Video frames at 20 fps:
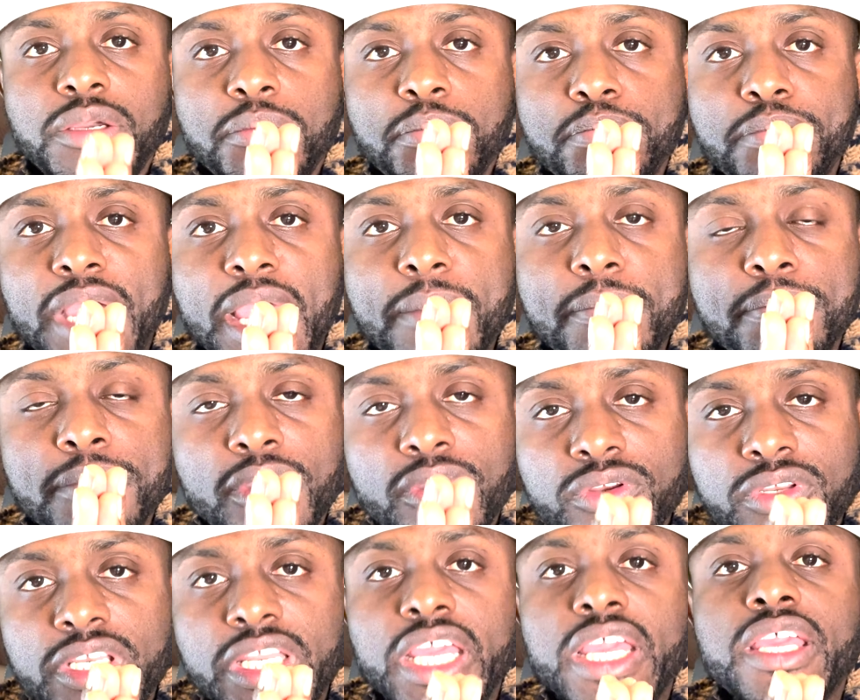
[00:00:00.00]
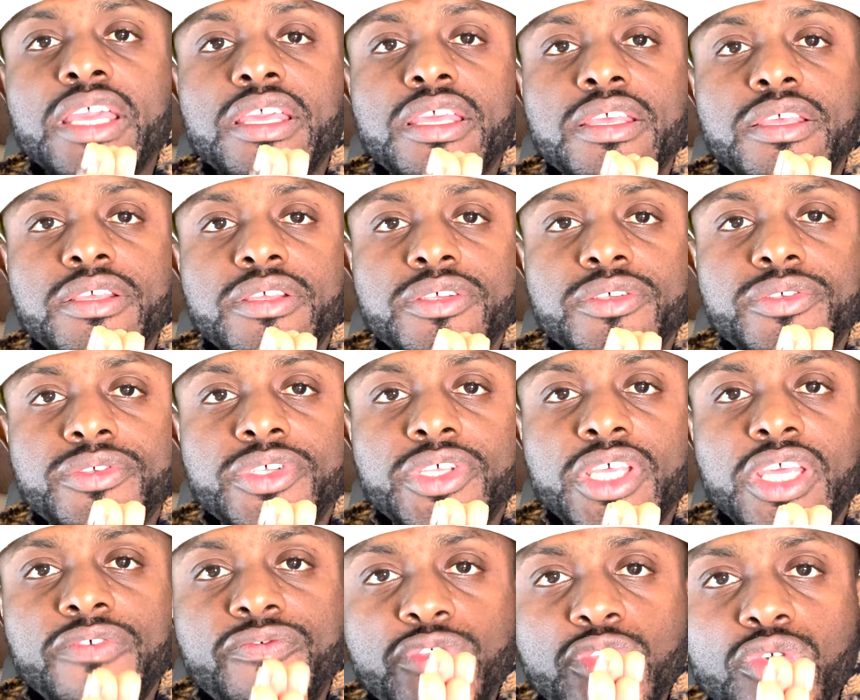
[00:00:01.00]
by Monday
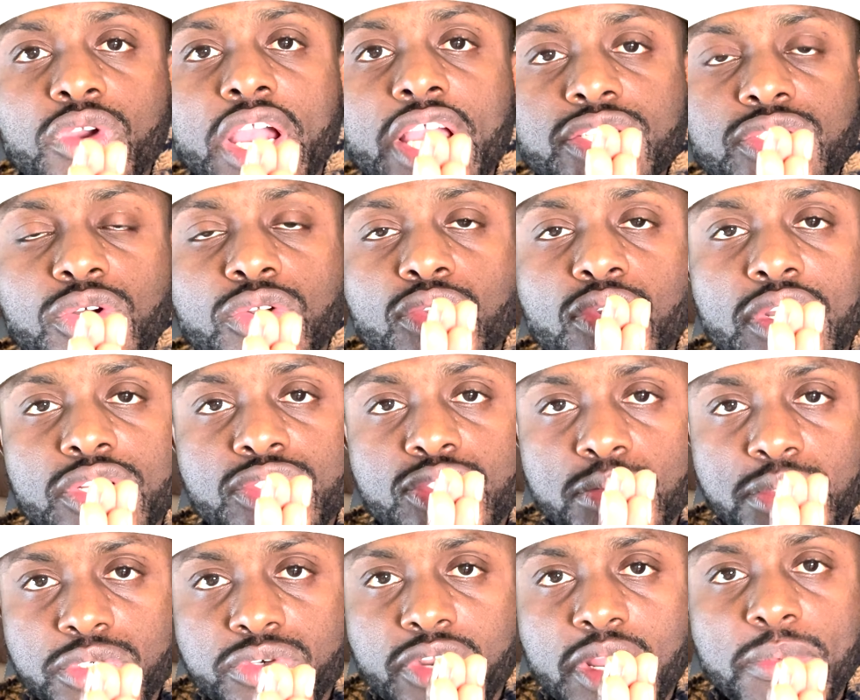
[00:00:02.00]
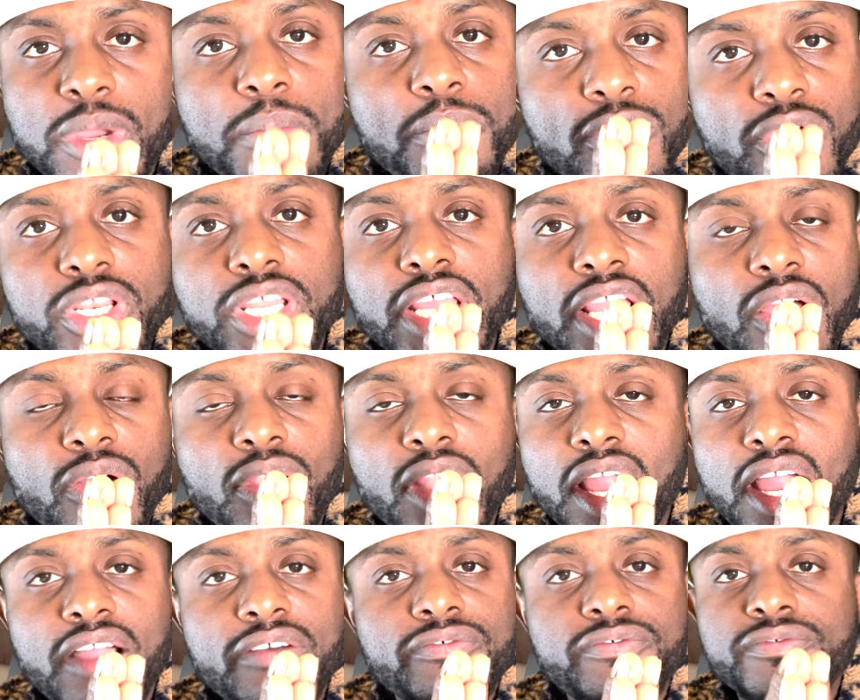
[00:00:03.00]
if you guys all go and subscribe on Monday I'll
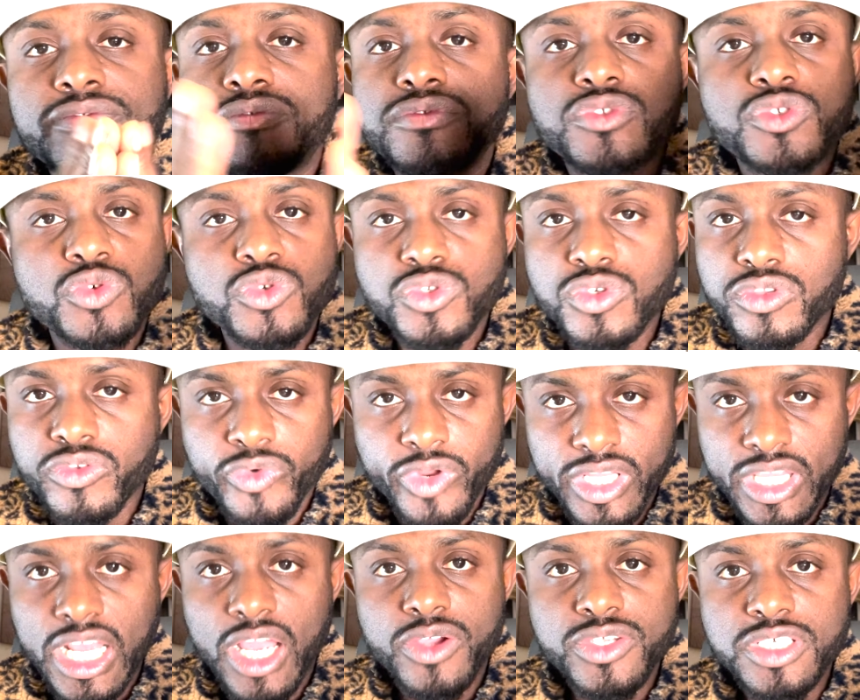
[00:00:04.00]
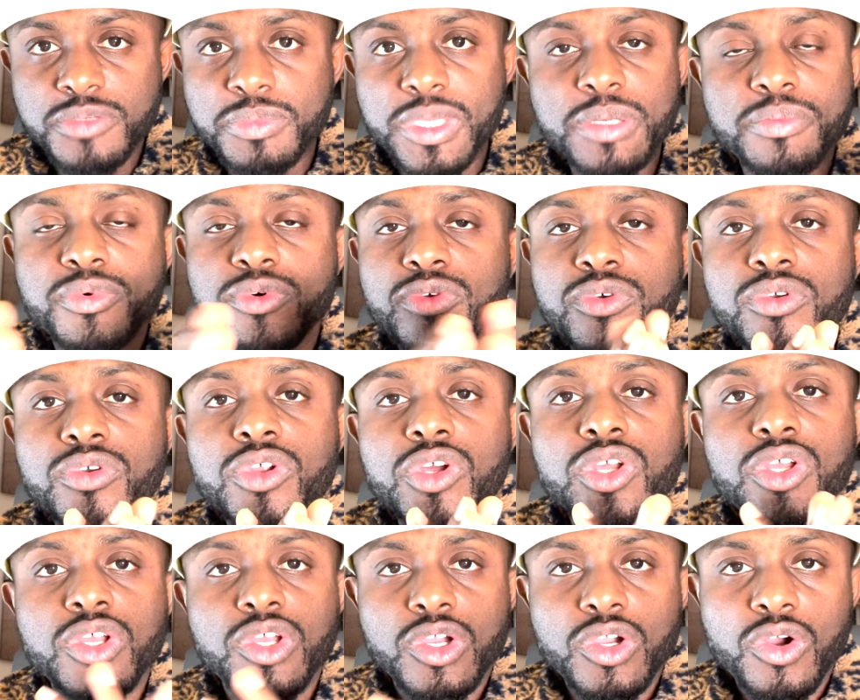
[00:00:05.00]
have two to 3,000 people
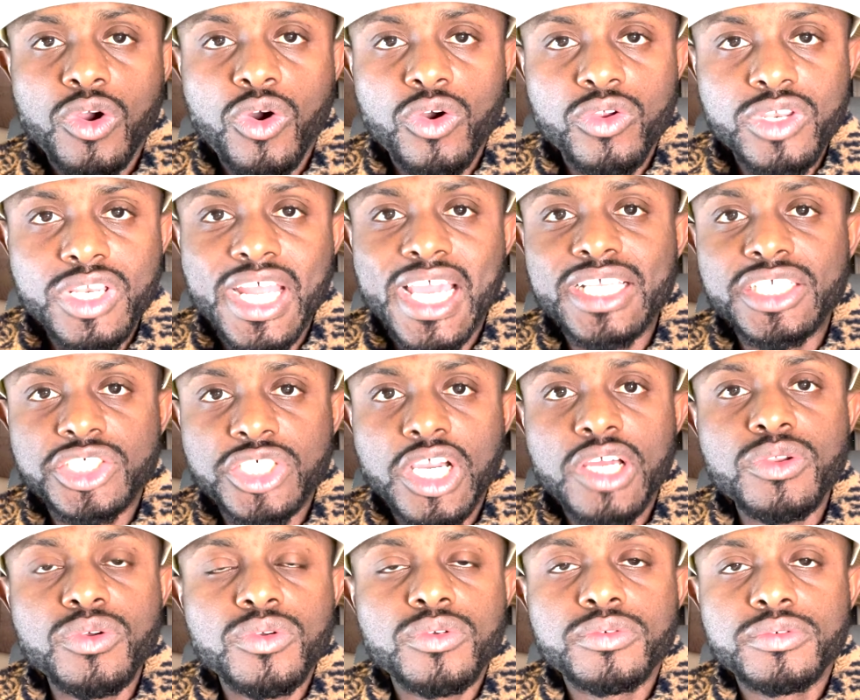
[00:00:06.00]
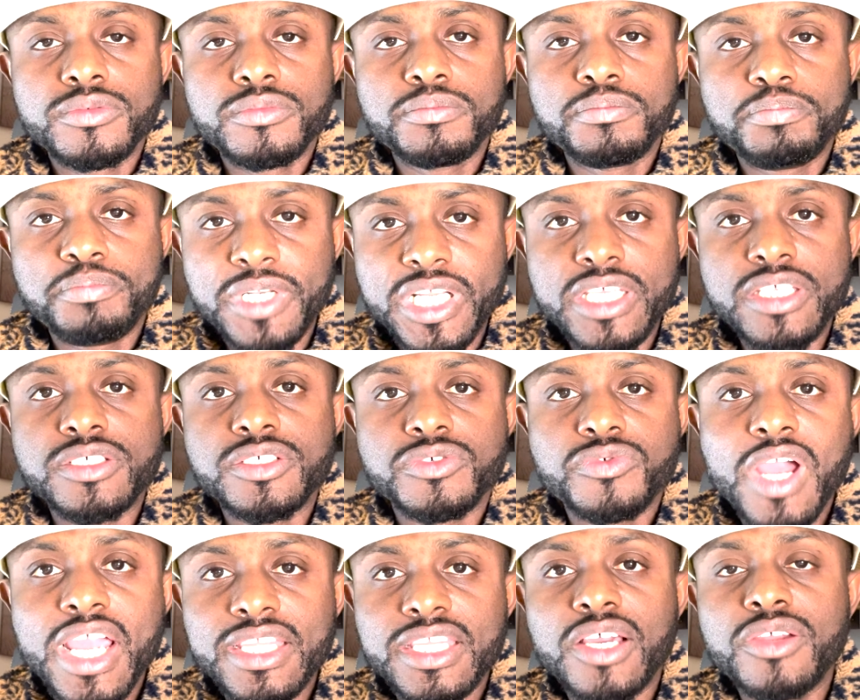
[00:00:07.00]
on that channel please
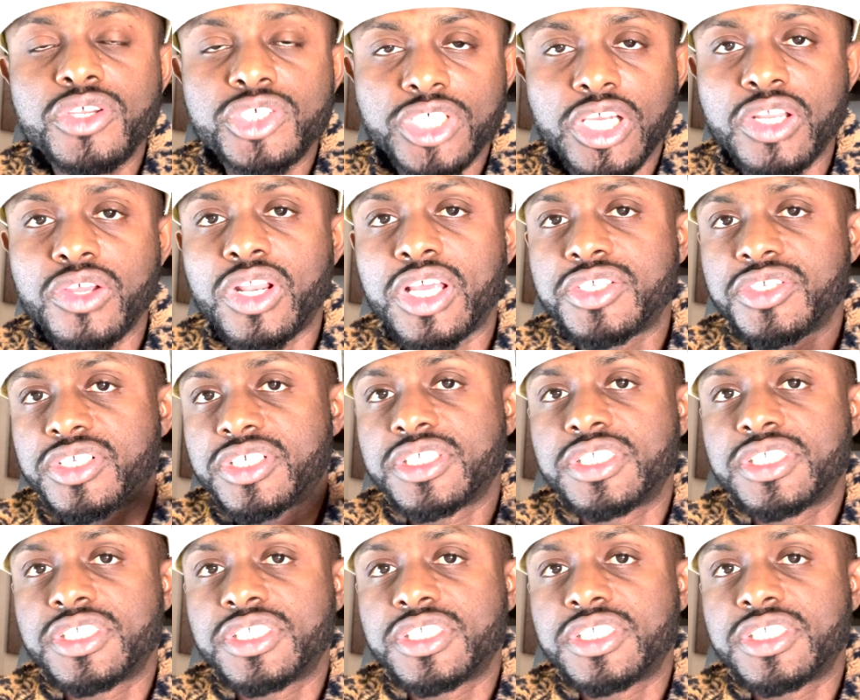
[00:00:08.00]
right now the channel as you can